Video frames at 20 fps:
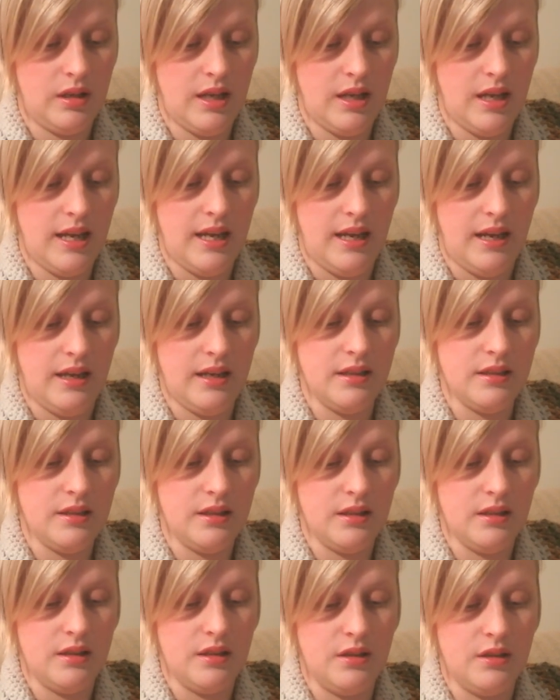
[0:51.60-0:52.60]
is
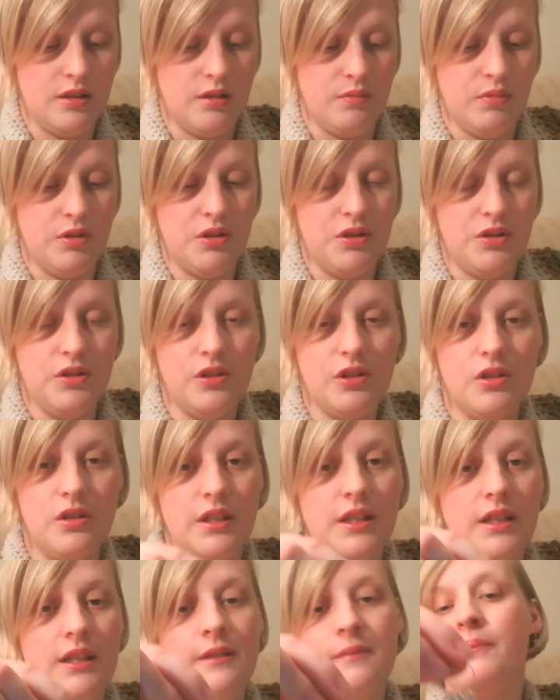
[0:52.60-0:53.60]
some
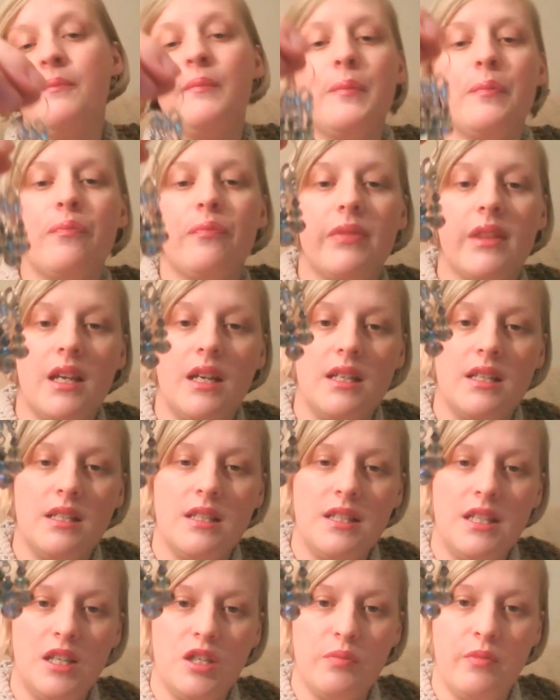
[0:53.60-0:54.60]
stunning
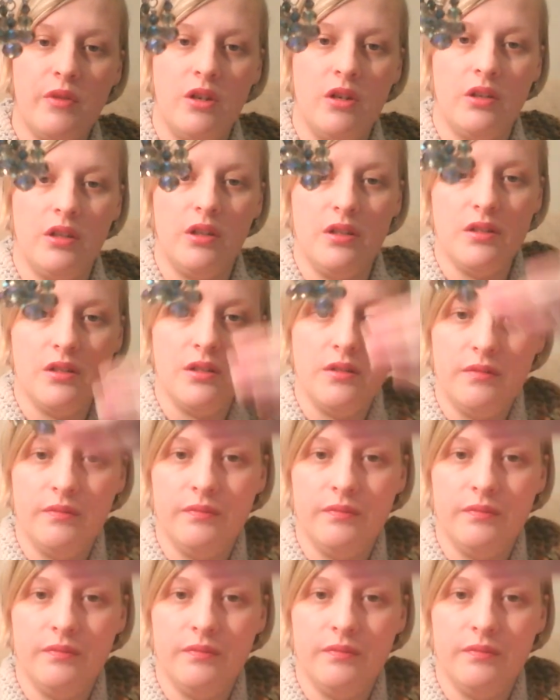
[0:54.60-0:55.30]
stitch markers.